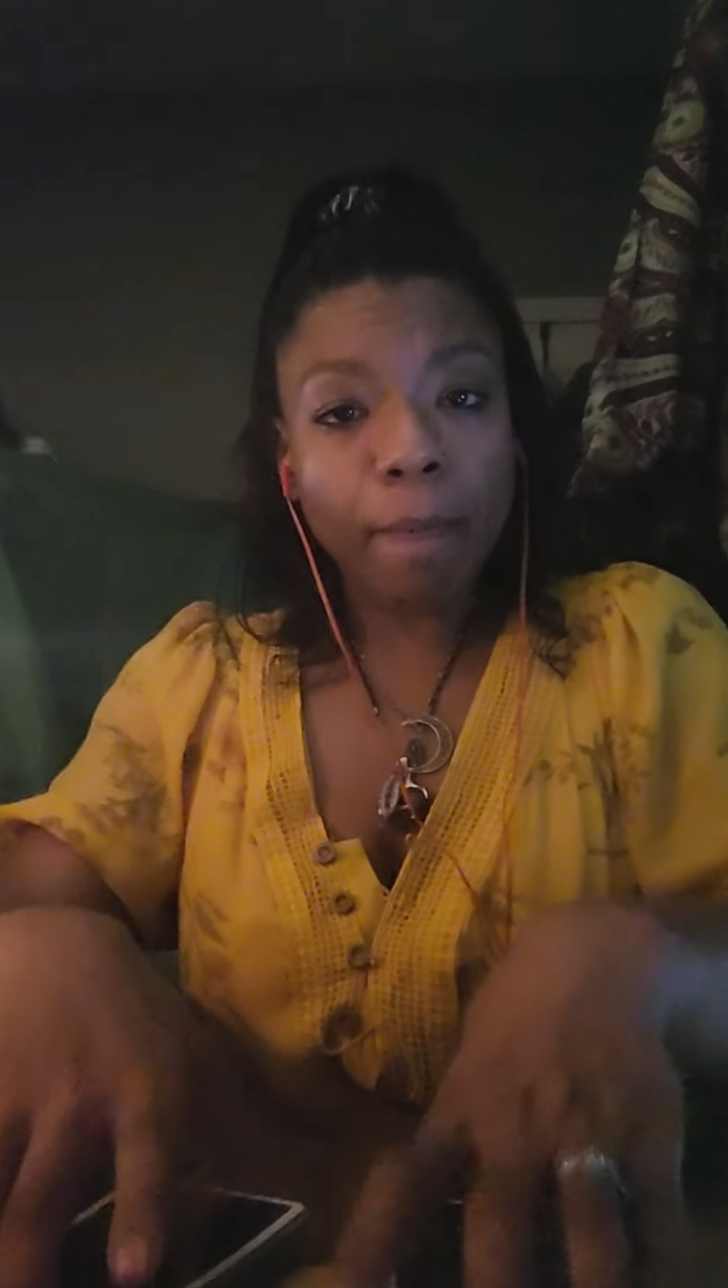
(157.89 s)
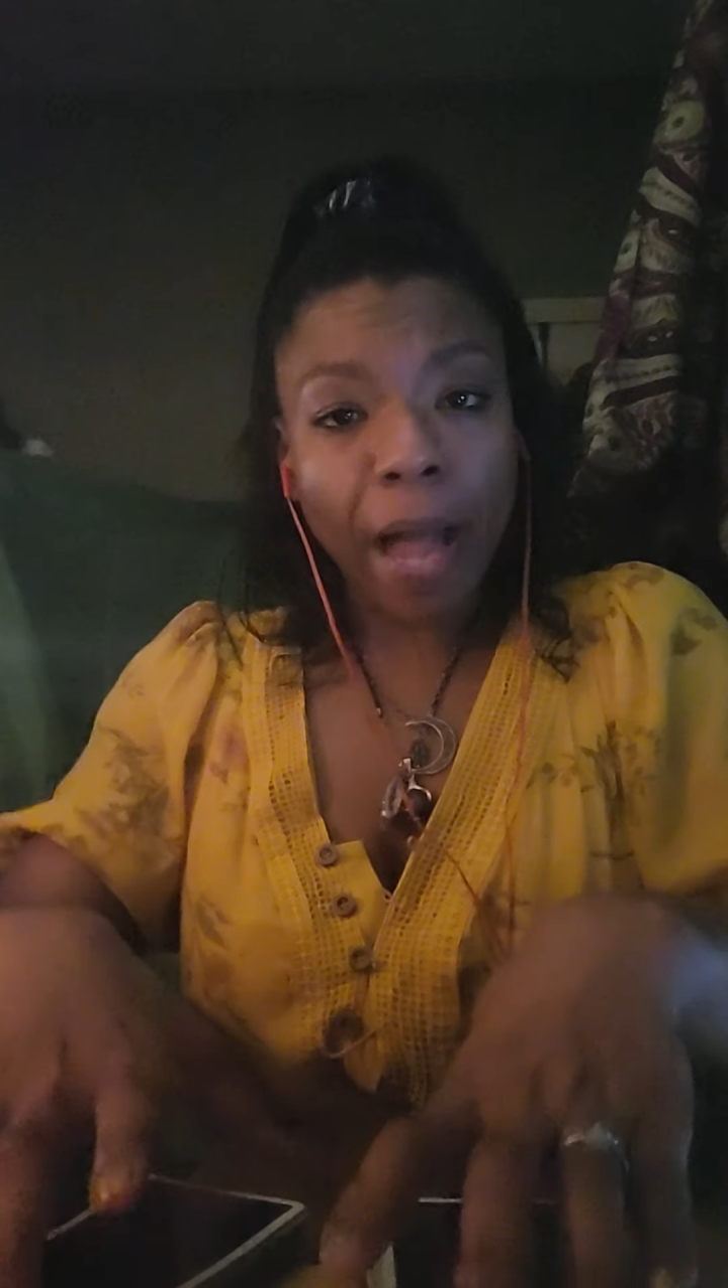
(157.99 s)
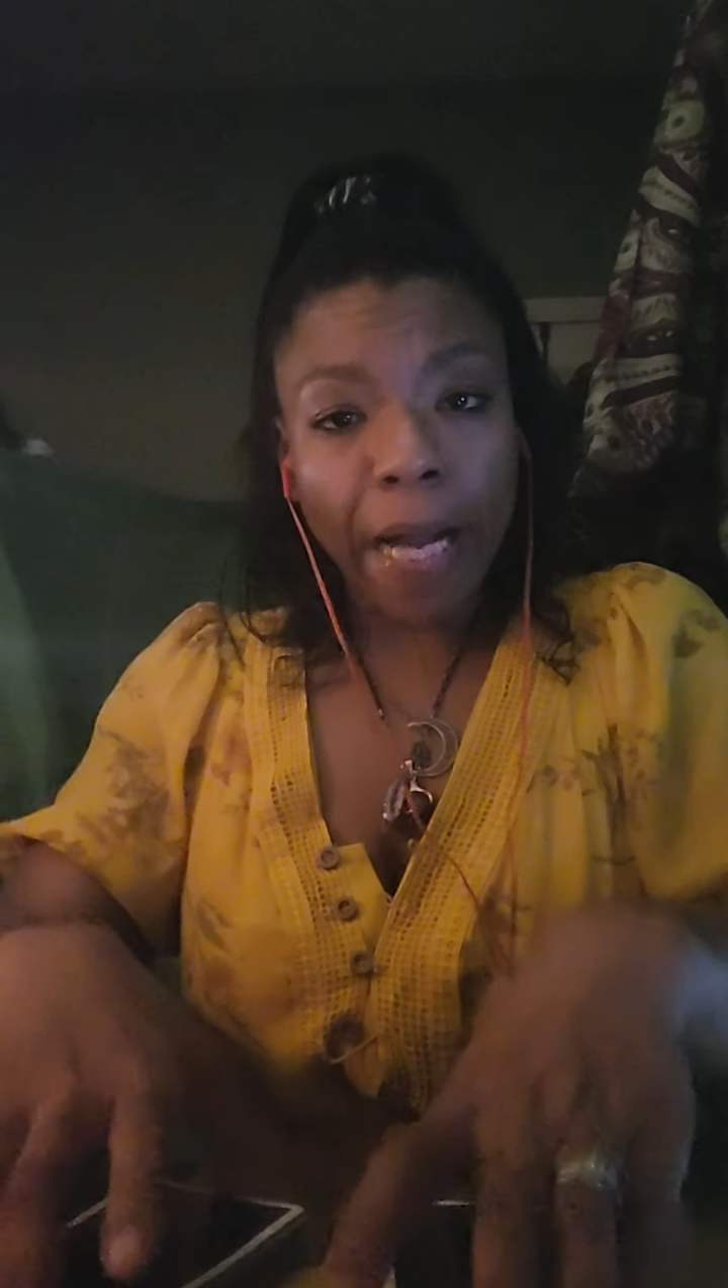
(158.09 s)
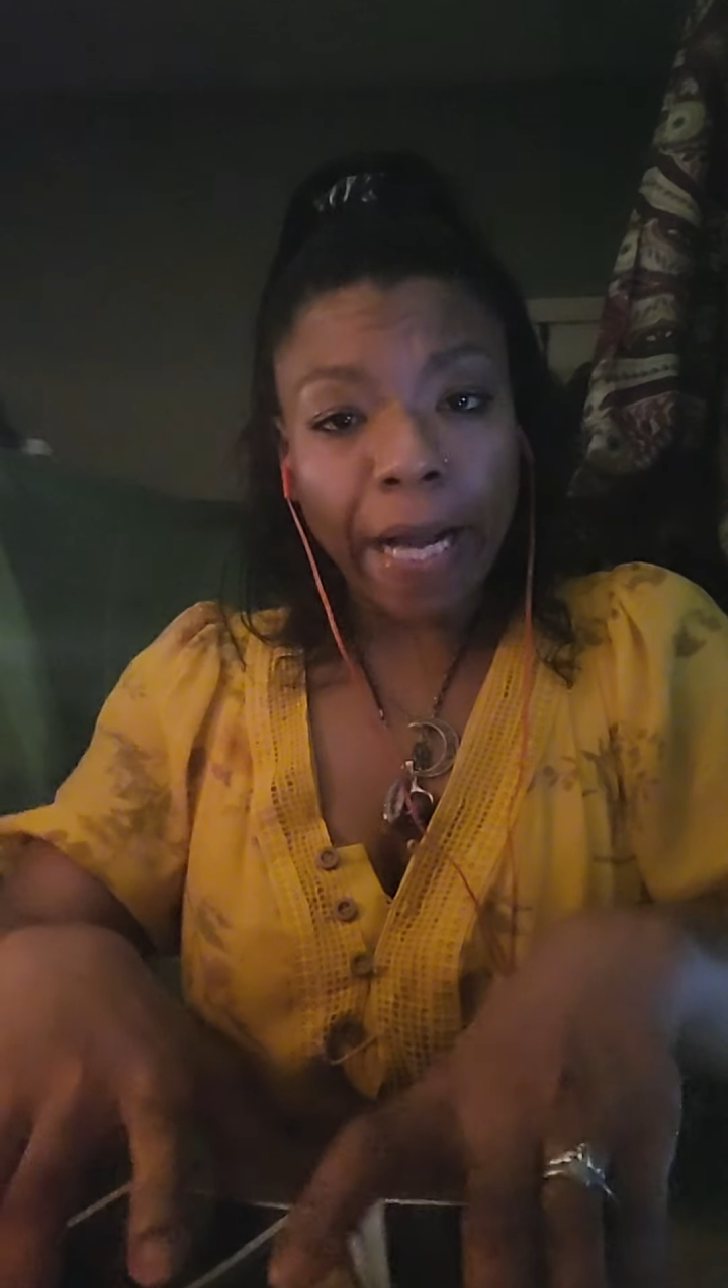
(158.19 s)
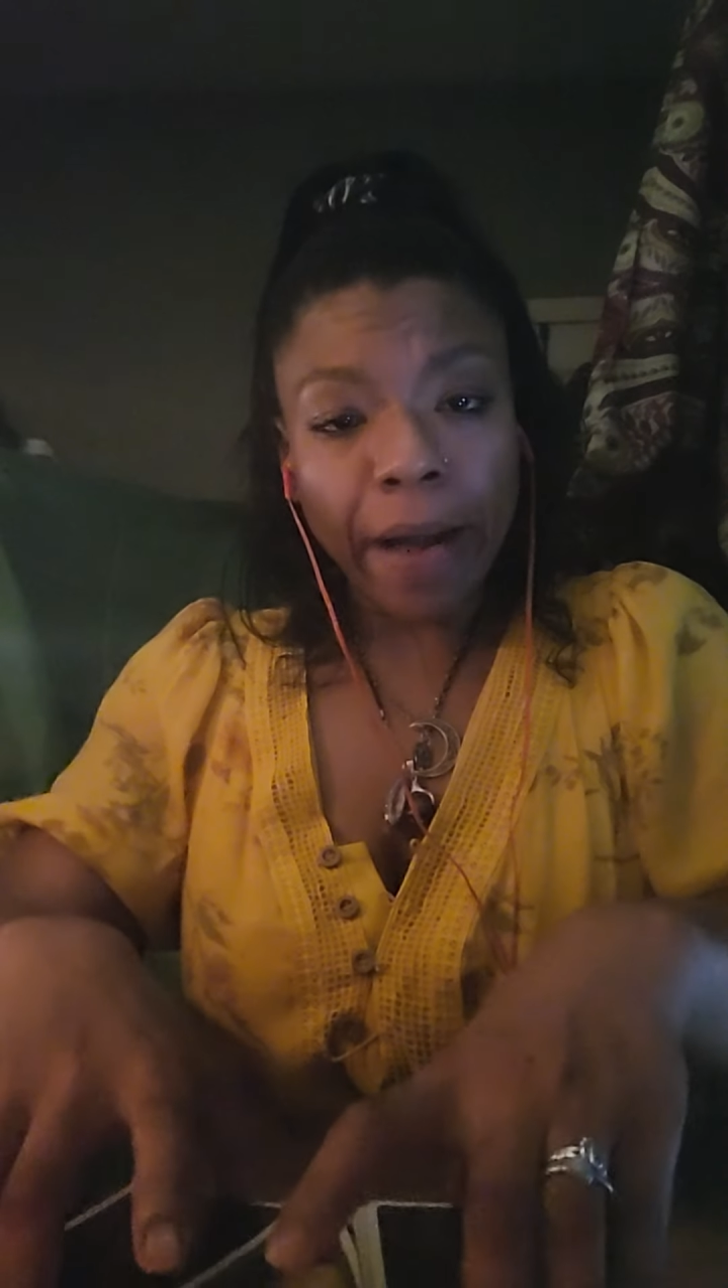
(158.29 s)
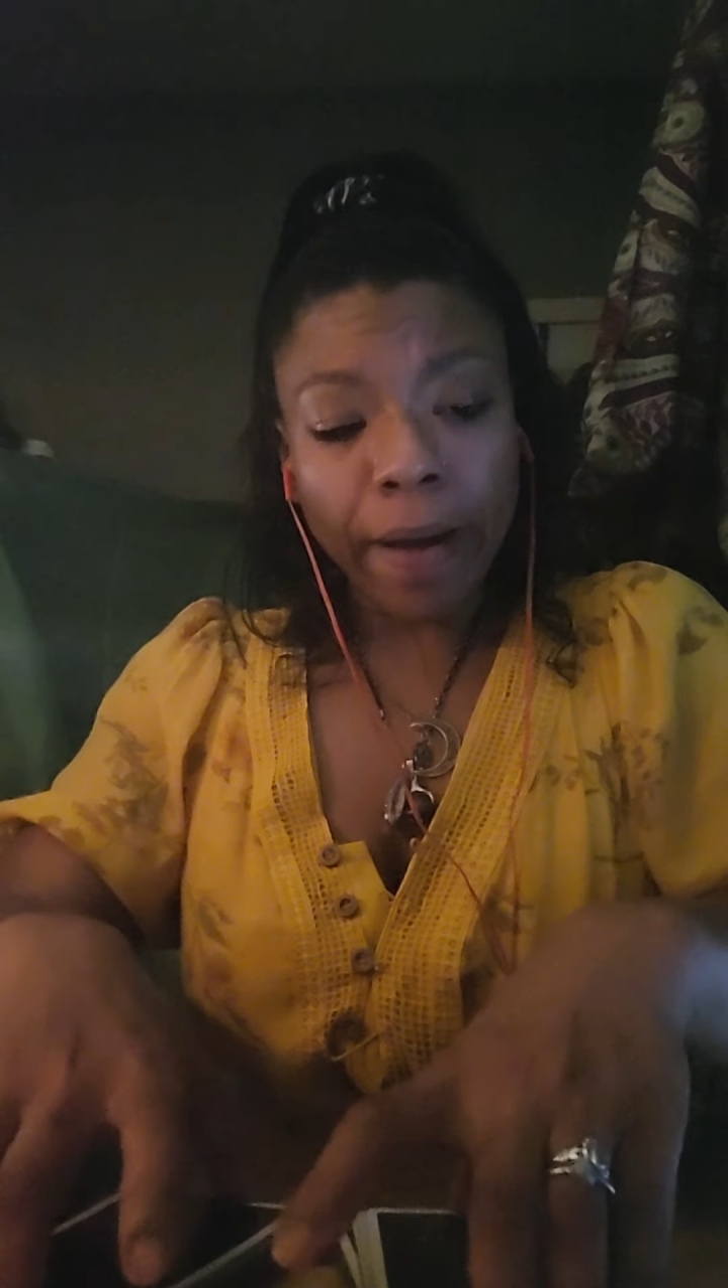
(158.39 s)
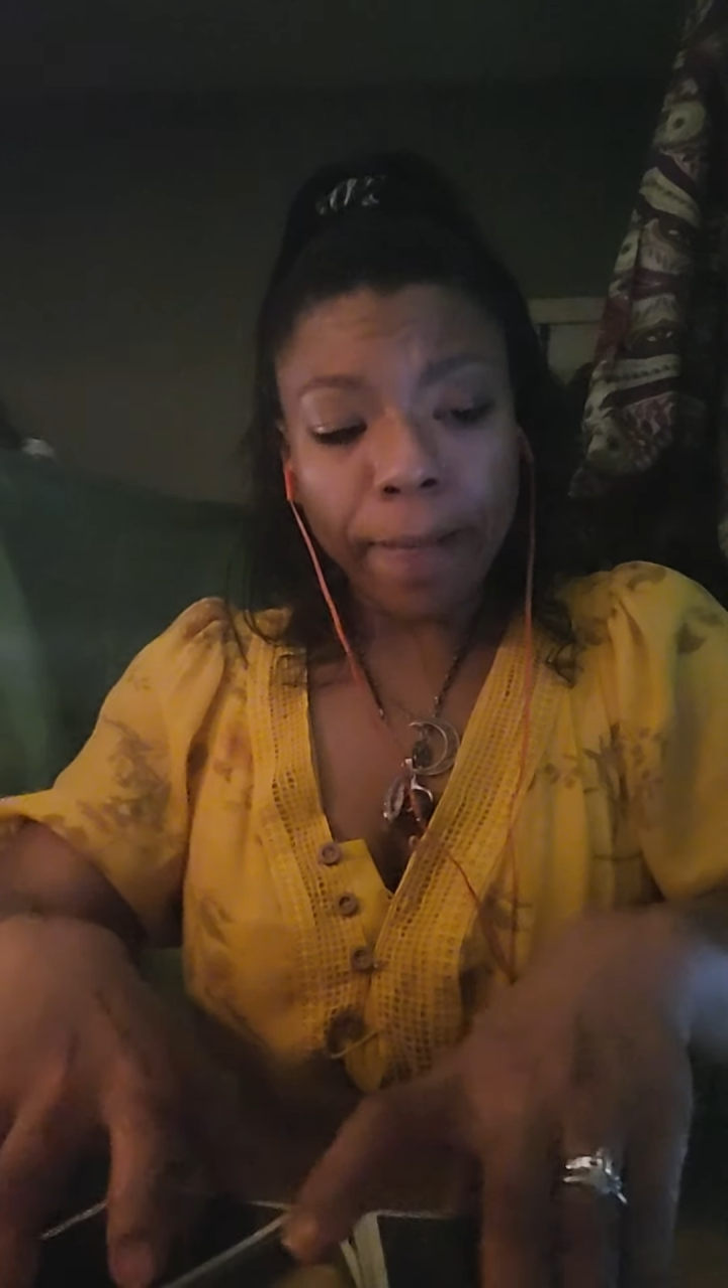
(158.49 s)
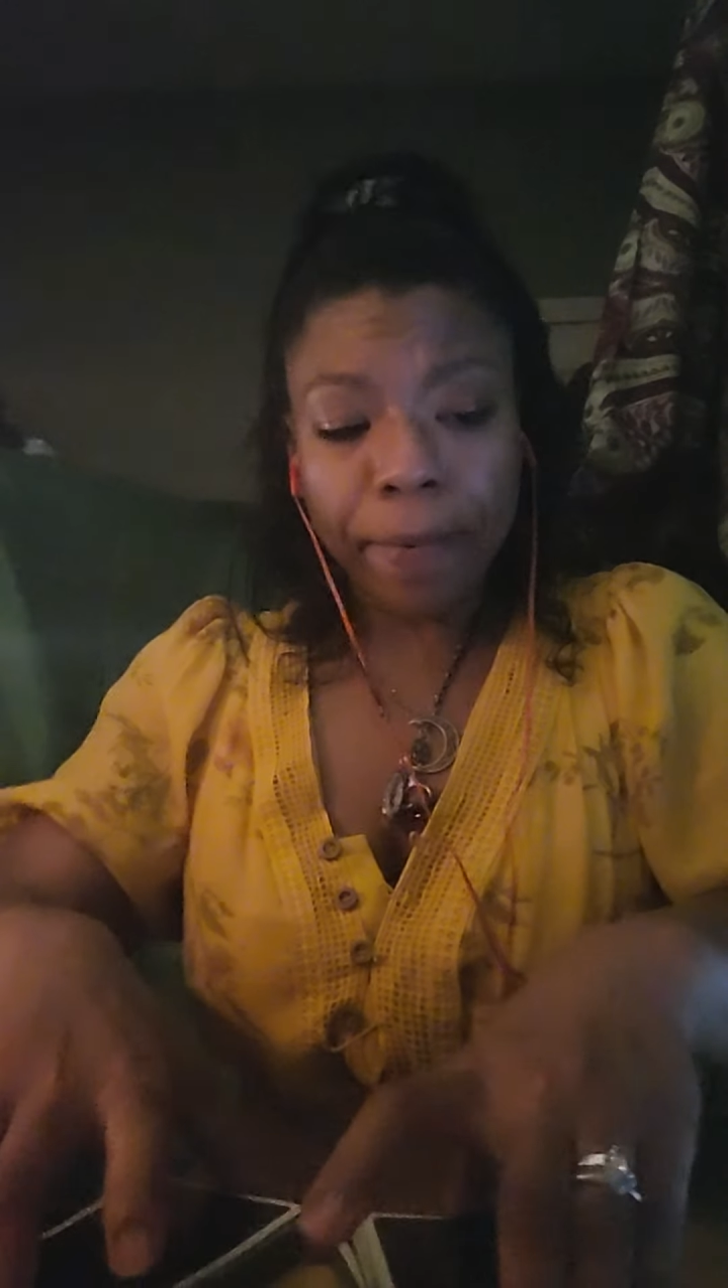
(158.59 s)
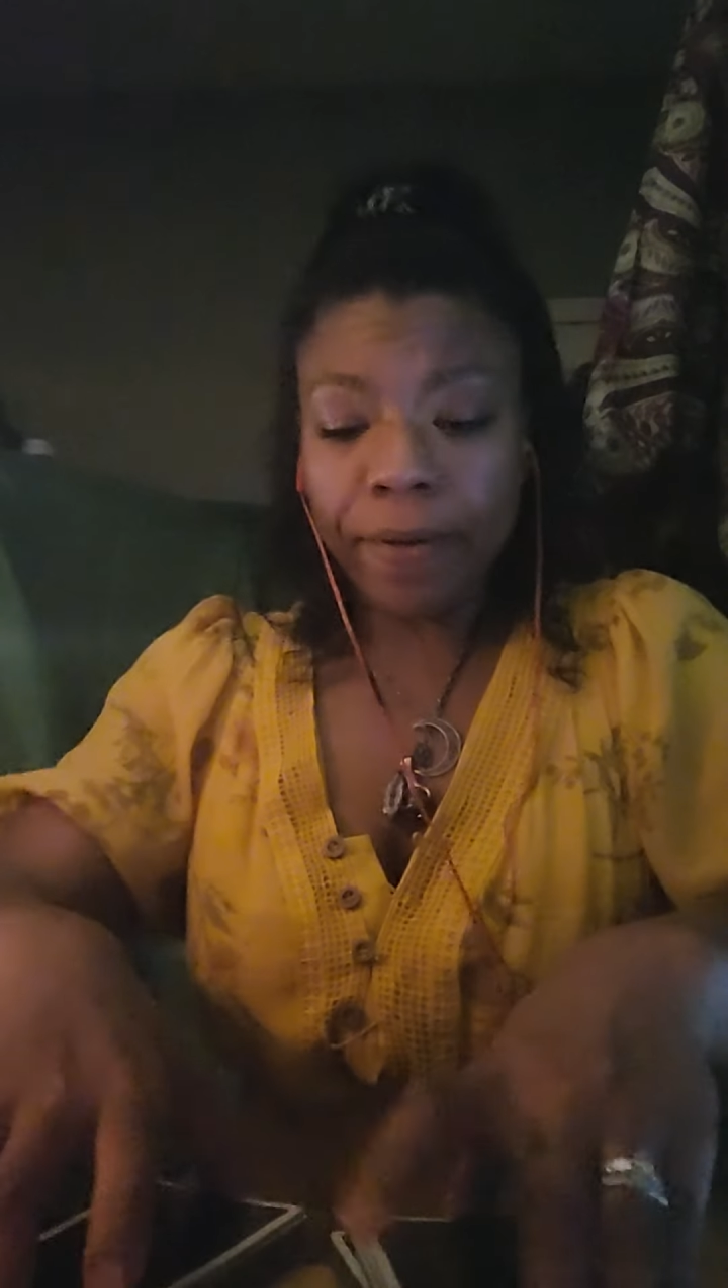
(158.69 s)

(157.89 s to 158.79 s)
back up